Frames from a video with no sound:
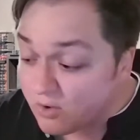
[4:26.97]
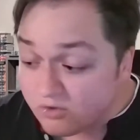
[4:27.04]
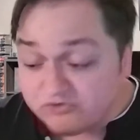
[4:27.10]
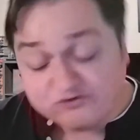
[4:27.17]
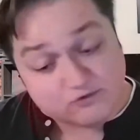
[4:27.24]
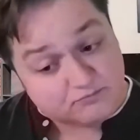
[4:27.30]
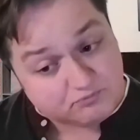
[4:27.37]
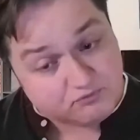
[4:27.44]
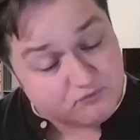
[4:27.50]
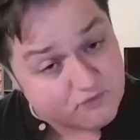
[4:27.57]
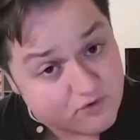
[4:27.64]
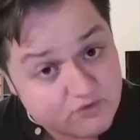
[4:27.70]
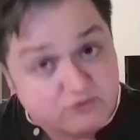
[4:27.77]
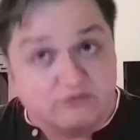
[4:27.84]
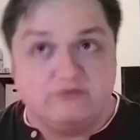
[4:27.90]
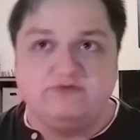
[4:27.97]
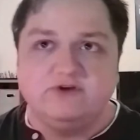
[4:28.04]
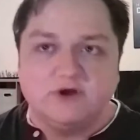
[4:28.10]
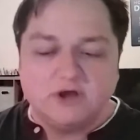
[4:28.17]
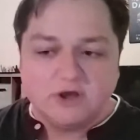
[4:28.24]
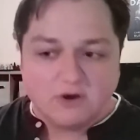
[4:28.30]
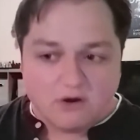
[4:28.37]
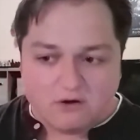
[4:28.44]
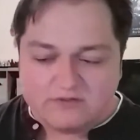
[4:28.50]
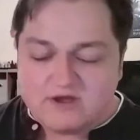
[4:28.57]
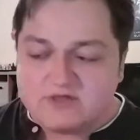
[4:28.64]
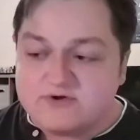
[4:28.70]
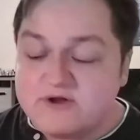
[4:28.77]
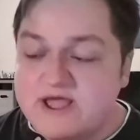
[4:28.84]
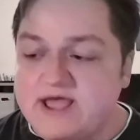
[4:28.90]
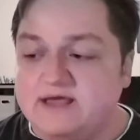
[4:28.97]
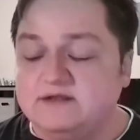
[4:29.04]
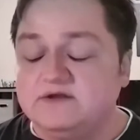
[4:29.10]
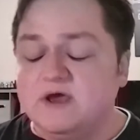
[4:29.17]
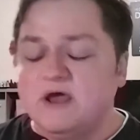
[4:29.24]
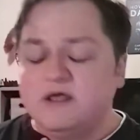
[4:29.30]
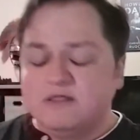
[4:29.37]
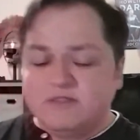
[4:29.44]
It also proved, on the other hand,